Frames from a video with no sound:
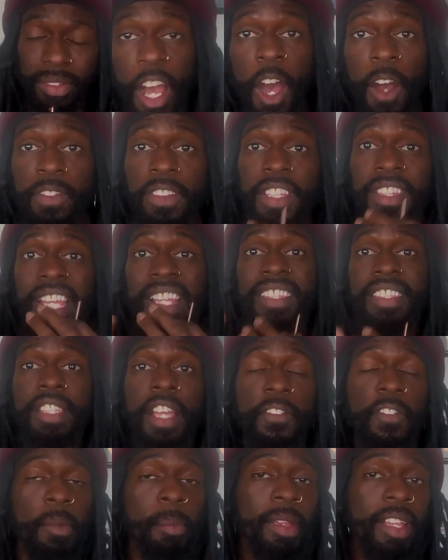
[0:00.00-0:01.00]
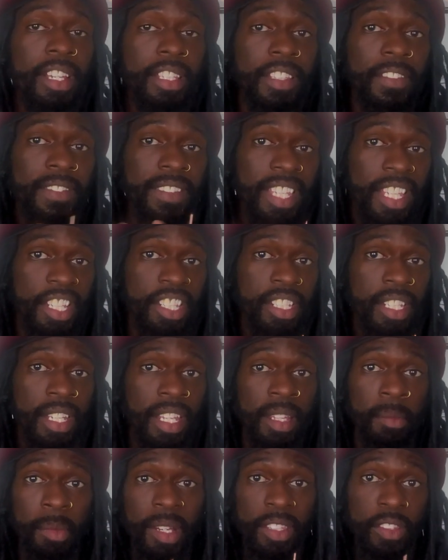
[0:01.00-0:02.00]
And often they suffer because of tension
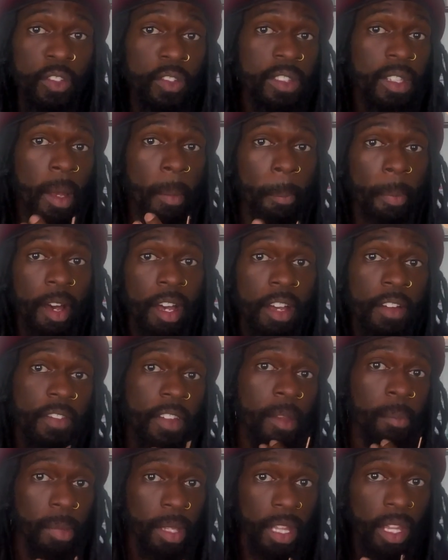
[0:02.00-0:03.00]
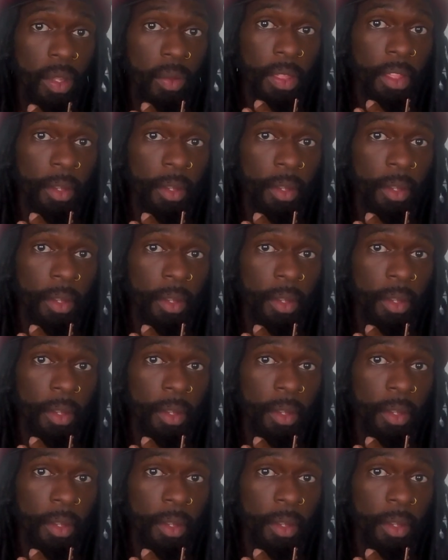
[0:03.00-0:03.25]
in muscles above and below